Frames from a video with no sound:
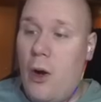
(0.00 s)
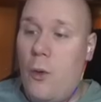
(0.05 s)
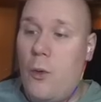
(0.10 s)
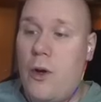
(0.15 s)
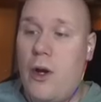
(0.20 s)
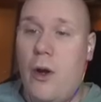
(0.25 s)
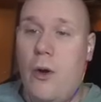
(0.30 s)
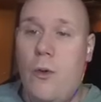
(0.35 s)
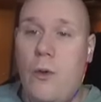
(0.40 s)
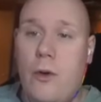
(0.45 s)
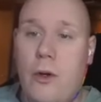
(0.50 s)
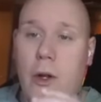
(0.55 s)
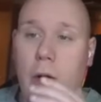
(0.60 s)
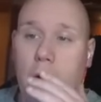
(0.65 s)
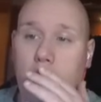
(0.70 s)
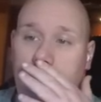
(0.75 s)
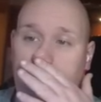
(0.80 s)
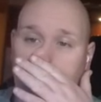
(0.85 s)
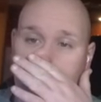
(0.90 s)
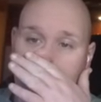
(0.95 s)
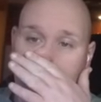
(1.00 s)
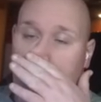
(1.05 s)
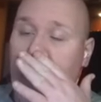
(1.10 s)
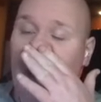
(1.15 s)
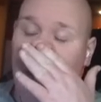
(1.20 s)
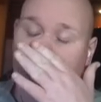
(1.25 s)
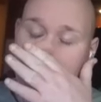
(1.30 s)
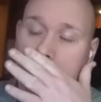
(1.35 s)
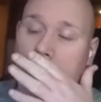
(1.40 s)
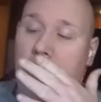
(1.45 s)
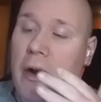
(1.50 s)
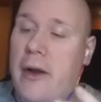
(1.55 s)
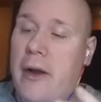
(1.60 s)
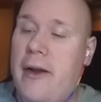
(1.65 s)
Oh, no. No, no, no, no, no. Okay, we're good.